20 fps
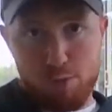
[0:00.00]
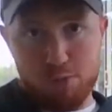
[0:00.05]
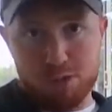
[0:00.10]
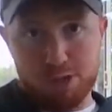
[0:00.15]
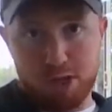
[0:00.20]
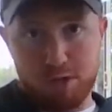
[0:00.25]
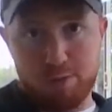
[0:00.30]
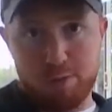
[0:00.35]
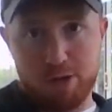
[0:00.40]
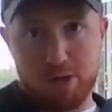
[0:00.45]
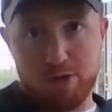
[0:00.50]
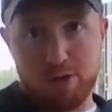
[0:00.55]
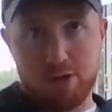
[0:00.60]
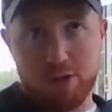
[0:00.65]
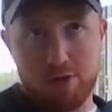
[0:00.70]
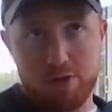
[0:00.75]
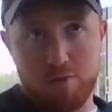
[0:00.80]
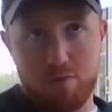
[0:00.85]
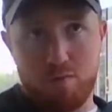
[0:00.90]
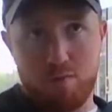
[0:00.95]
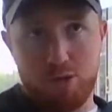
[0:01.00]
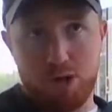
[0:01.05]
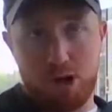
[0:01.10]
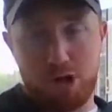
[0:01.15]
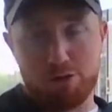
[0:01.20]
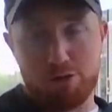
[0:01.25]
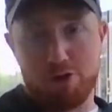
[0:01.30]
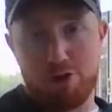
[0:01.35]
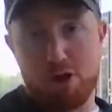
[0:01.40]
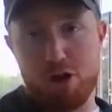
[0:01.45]
Send me the
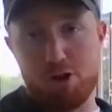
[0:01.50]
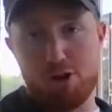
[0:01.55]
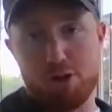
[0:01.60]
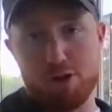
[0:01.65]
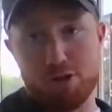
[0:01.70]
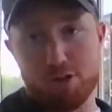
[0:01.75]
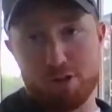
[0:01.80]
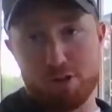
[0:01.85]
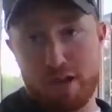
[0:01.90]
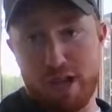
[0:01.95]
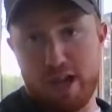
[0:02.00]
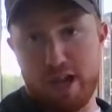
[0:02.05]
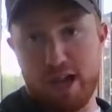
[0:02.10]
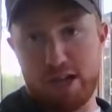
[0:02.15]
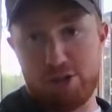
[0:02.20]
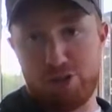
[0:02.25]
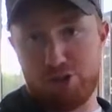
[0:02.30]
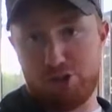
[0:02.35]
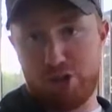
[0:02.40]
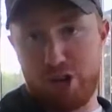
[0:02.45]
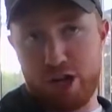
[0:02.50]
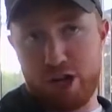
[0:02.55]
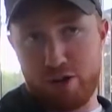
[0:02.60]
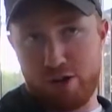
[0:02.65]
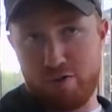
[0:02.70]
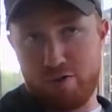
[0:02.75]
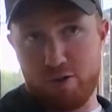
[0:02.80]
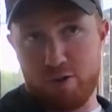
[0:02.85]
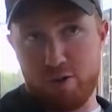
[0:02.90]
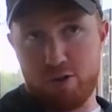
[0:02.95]
$100 cash check,
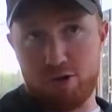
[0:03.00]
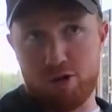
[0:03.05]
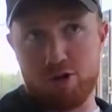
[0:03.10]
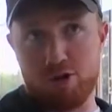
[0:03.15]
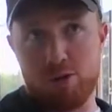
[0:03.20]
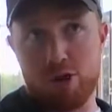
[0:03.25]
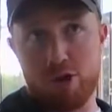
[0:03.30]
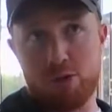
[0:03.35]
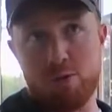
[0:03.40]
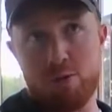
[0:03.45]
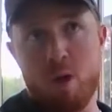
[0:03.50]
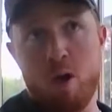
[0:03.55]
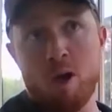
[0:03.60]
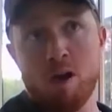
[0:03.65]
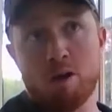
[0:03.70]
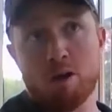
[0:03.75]
however you want to do it.